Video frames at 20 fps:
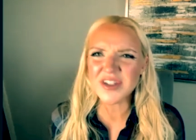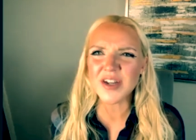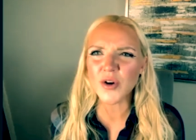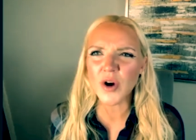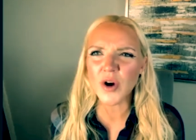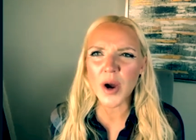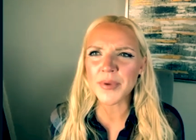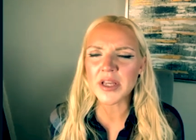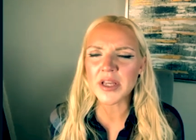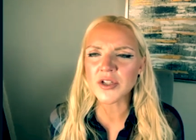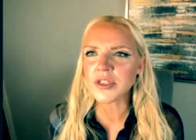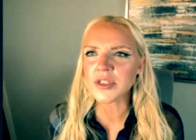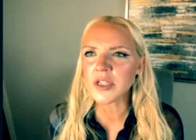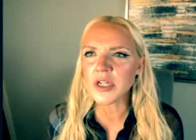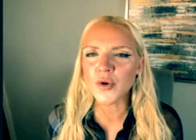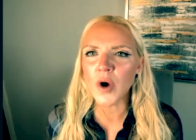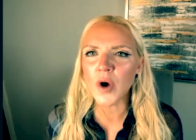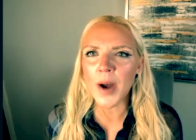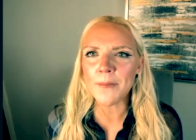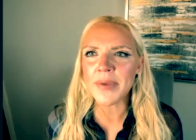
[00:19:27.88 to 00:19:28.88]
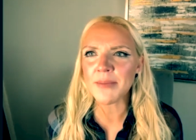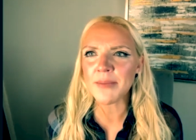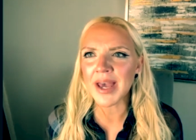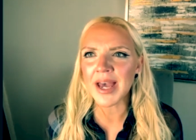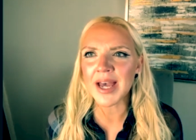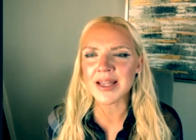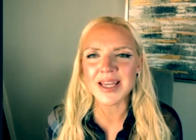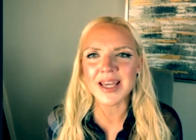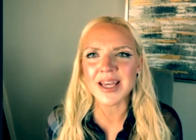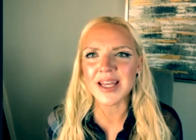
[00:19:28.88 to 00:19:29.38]
just a grumpy, just a grumpy
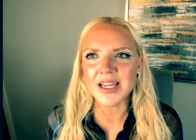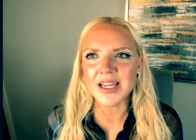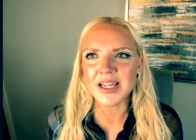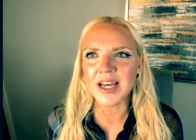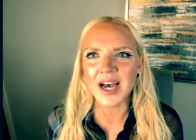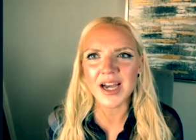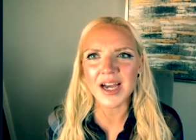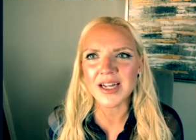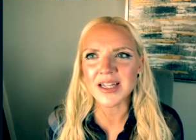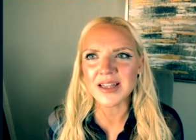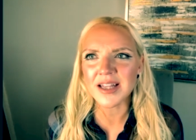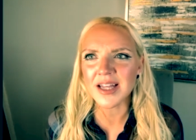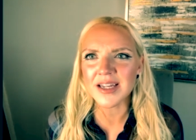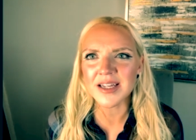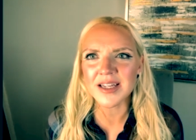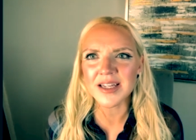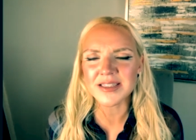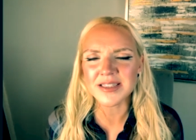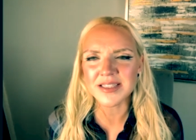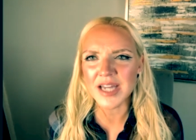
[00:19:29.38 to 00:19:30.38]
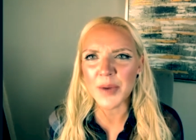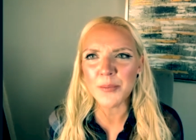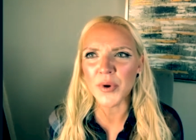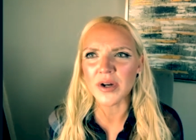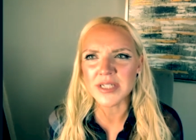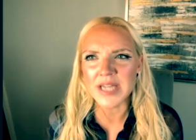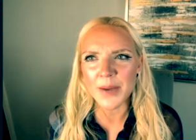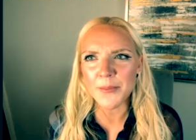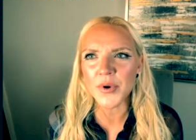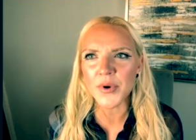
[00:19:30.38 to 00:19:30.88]
man that can get kind of like his
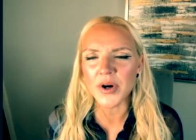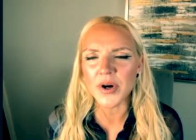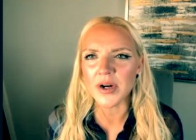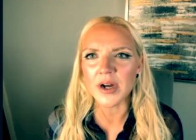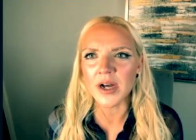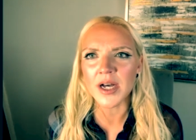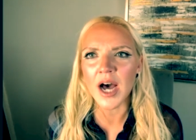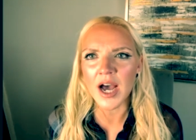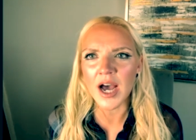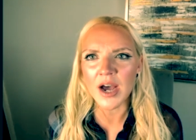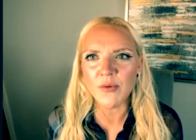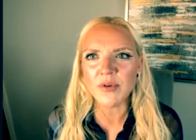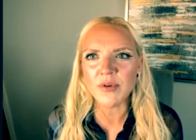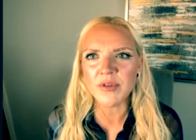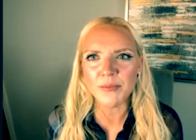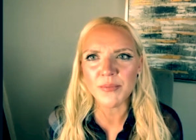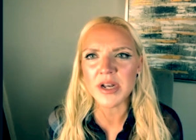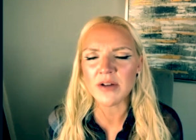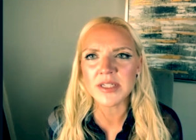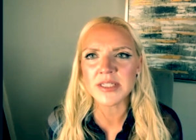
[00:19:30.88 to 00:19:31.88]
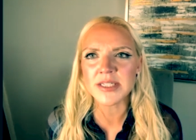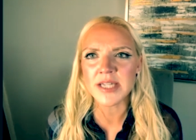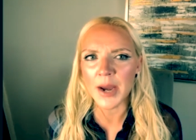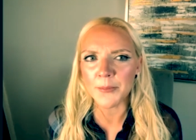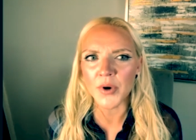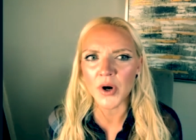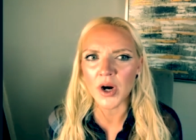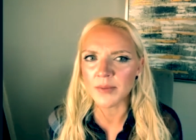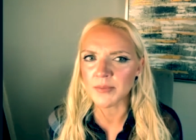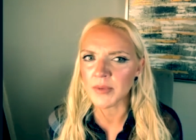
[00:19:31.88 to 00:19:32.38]
temper, temper. A guy with a bit of a
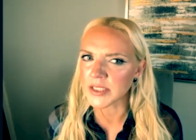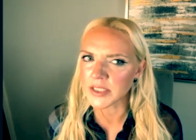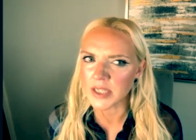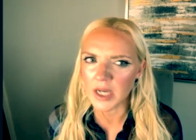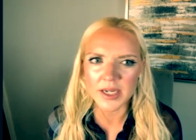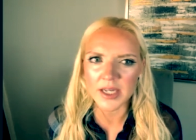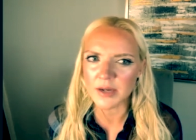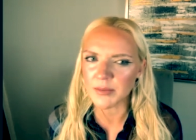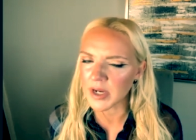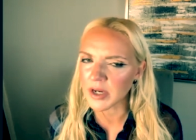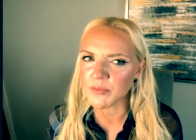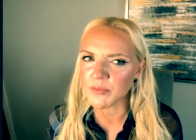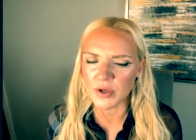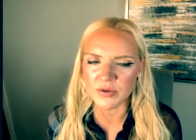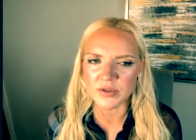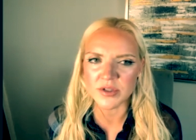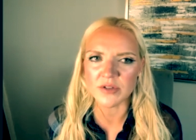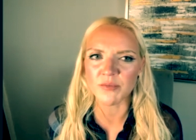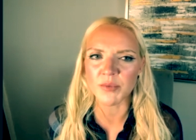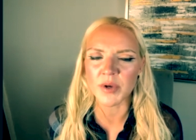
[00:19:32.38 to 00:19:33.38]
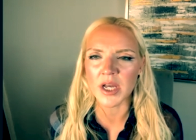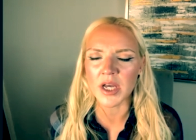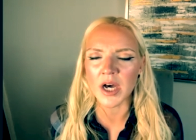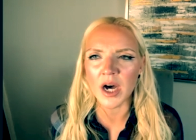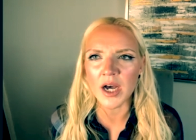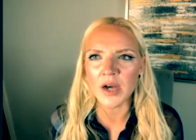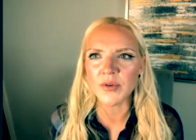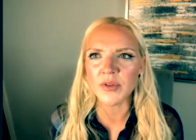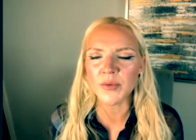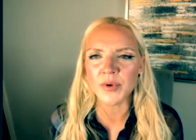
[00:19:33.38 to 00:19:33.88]
temper. I'm not talking about abusive, but a
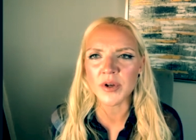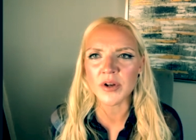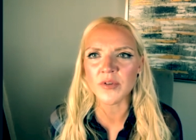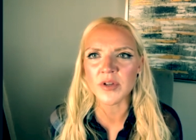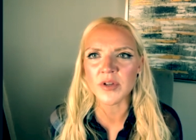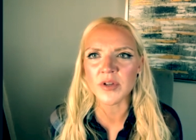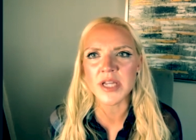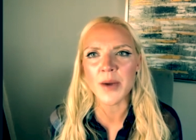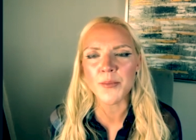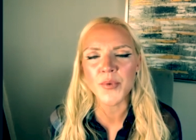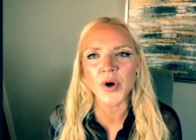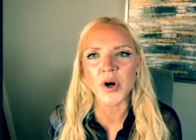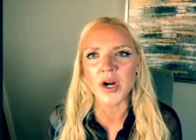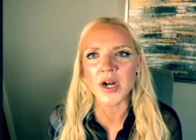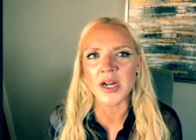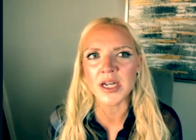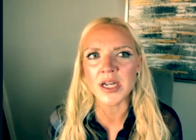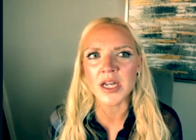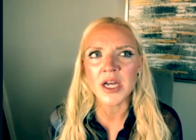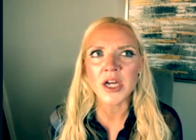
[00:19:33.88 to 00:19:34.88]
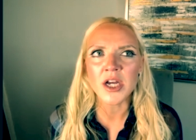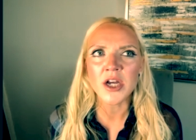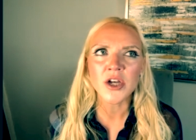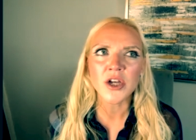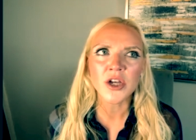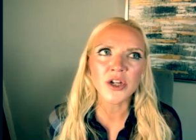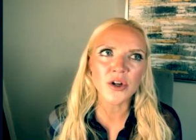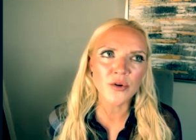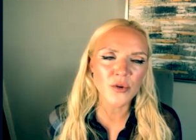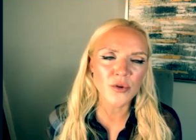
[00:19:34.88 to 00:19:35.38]
guy with a bit of a temper, and
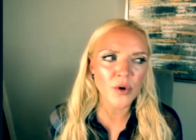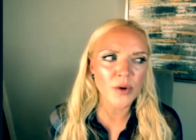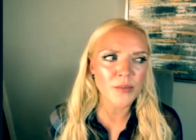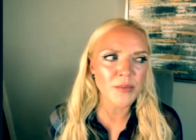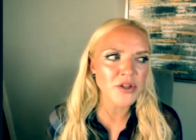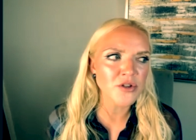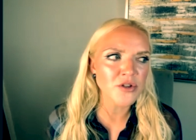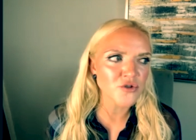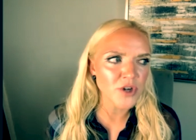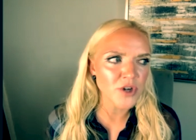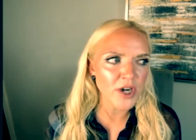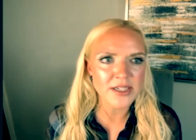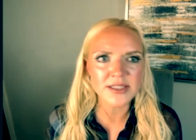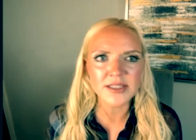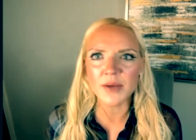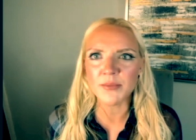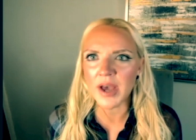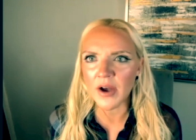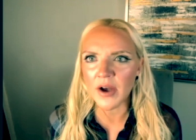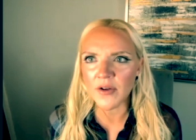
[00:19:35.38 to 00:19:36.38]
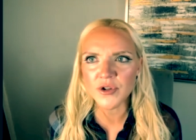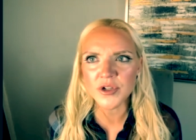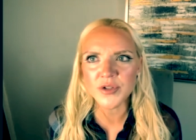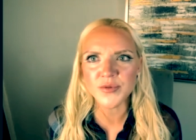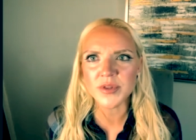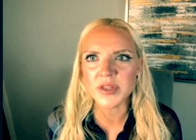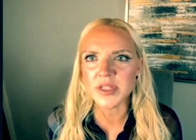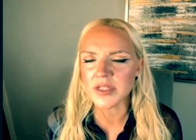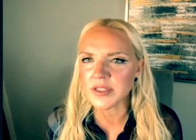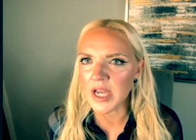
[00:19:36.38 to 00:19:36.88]
you know, the woman's trying to set boundaries
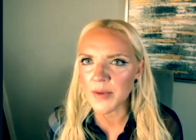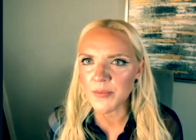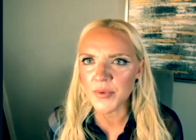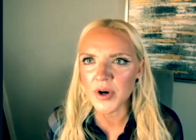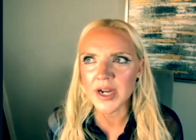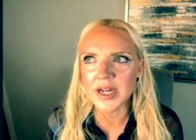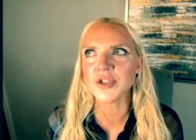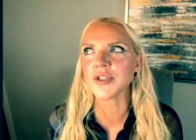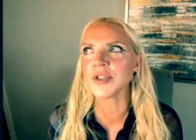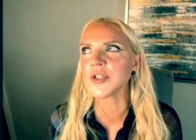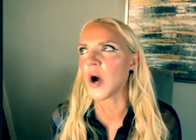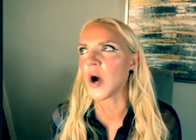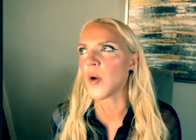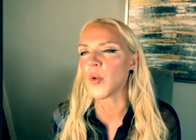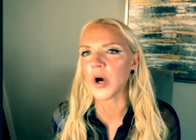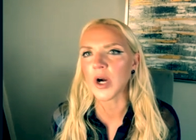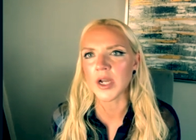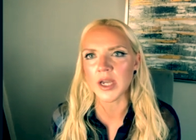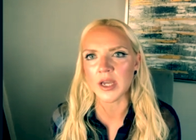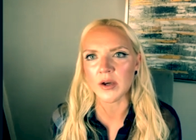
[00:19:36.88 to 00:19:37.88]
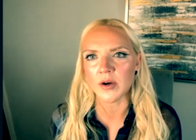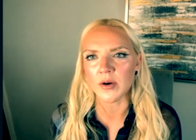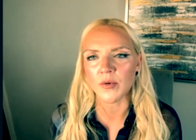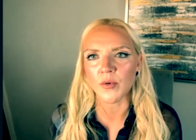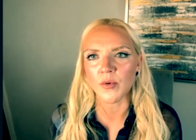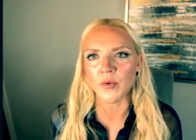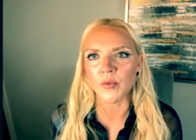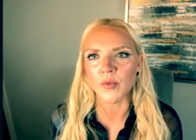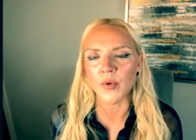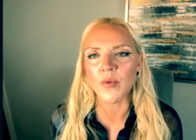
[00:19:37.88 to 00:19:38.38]
with his temper, and it's just not working.
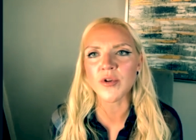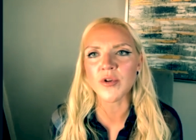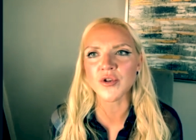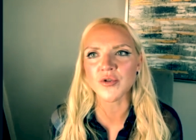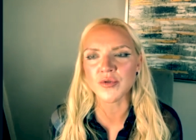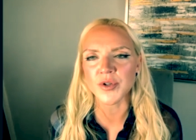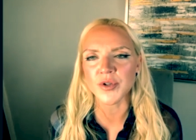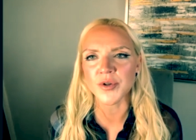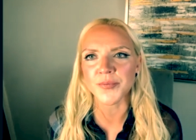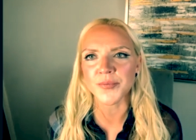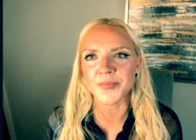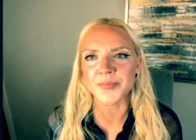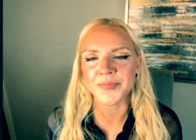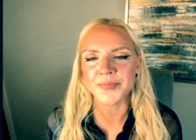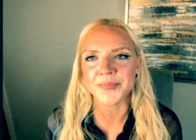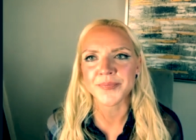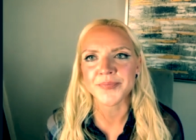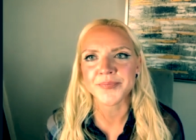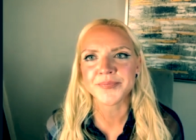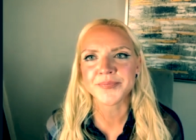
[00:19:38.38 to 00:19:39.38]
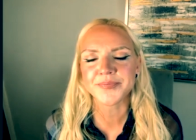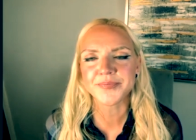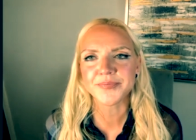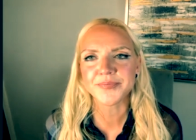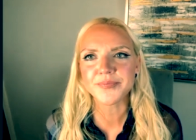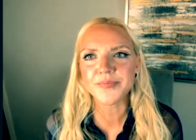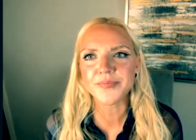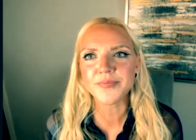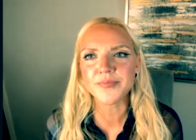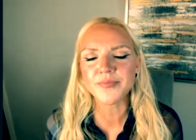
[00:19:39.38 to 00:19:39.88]
What would you do?
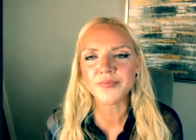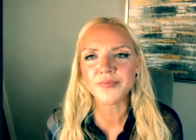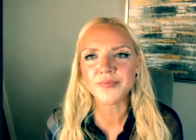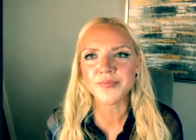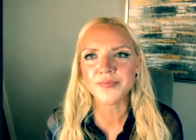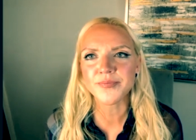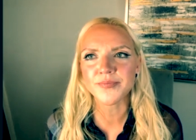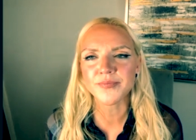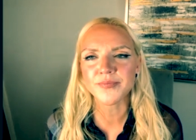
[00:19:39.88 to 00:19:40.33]
I